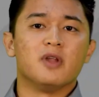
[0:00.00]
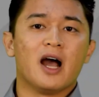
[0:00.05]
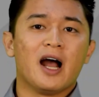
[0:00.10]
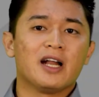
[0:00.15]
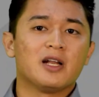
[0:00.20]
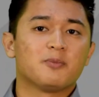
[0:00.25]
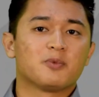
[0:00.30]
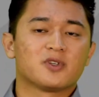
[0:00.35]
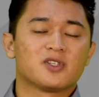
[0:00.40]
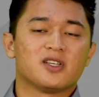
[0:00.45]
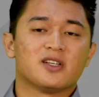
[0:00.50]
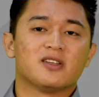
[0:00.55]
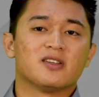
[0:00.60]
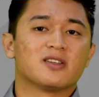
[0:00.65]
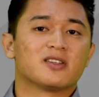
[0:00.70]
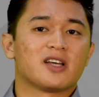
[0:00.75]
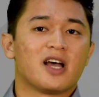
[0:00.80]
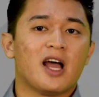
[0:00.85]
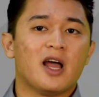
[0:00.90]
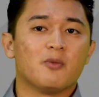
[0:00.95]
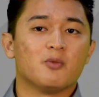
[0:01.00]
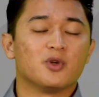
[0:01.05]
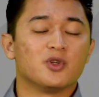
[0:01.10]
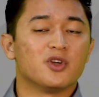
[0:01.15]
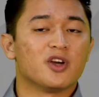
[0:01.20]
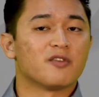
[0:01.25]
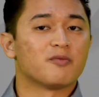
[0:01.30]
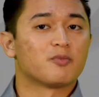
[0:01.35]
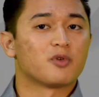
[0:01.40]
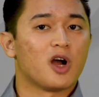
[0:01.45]
90% of the time
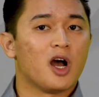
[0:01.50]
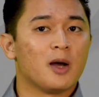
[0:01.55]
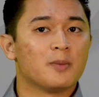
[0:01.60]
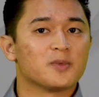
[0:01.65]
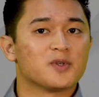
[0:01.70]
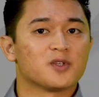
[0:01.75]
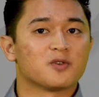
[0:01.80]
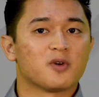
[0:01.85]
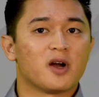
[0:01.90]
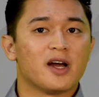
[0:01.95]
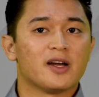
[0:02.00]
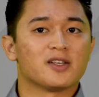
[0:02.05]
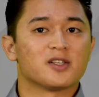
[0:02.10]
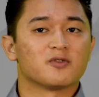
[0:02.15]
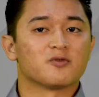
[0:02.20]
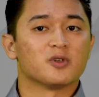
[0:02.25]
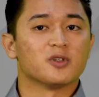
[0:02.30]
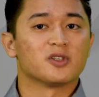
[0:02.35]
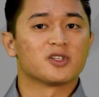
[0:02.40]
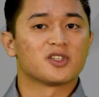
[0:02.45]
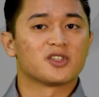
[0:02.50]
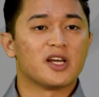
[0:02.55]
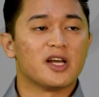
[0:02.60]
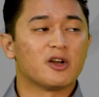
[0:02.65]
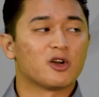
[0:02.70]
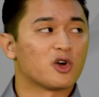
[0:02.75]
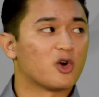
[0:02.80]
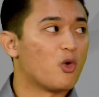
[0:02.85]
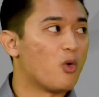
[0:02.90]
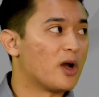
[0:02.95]
when you have problems arise in real
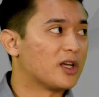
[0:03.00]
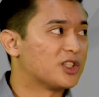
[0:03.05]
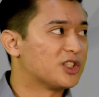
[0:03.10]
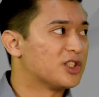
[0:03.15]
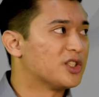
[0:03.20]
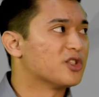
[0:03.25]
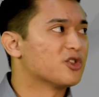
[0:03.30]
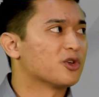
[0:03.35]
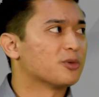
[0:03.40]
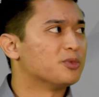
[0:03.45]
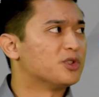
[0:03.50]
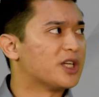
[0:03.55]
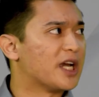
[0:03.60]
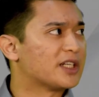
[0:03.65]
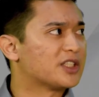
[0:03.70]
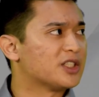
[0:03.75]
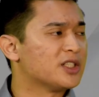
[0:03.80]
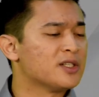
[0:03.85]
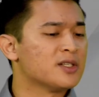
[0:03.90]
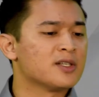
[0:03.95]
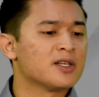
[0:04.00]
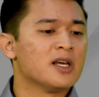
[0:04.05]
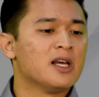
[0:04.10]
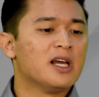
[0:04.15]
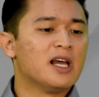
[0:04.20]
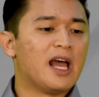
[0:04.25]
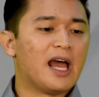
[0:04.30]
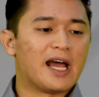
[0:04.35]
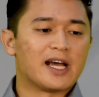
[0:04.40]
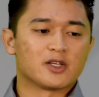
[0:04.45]
estate or questions or objections,
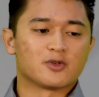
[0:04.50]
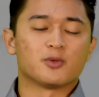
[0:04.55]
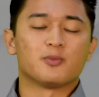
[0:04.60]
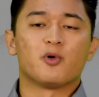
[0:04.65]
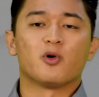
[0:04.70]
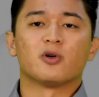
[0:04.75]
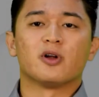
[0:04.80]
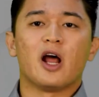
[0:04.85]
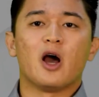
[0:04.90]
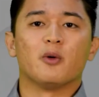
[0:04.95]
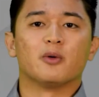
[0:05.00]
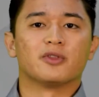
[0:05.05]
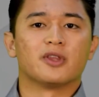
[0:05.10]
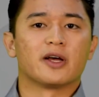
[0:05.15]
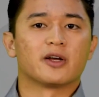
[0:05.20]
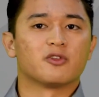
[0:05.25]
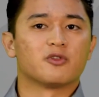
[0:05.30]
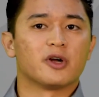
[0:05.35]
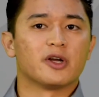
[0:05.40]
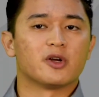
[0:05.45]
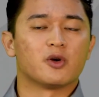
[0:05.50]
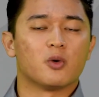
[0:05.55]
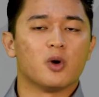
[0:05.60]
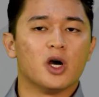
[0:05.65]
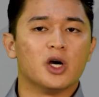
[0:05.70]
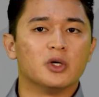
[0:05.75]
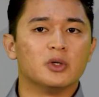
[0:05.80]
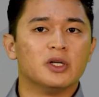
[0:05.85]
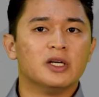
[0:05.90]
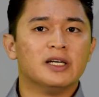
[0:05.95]
as we pointed out with that great
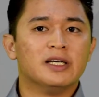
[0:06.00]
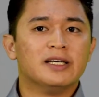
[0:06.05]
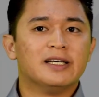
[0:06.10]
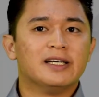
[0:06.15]
quote,